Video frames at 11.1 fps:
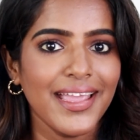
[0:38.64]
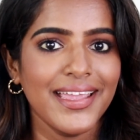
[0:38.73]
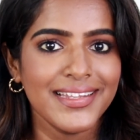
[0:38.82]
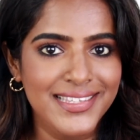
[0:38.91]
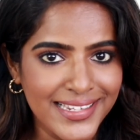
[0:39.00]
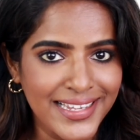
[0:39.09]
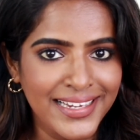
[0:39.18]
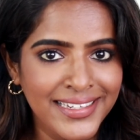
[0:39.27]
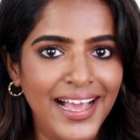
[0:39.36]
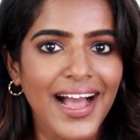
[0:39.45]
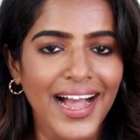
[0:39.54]
It's
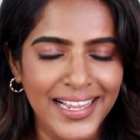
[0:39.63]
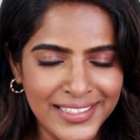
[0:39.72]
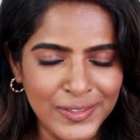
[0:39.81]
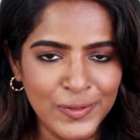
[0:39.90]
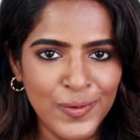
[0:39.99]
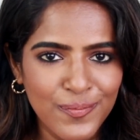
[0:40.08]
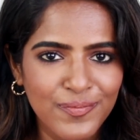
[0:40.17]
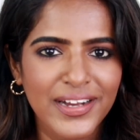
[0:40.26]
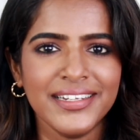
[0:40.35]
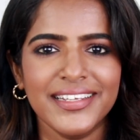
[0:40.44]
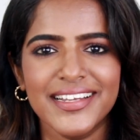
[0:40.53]
late, I know, but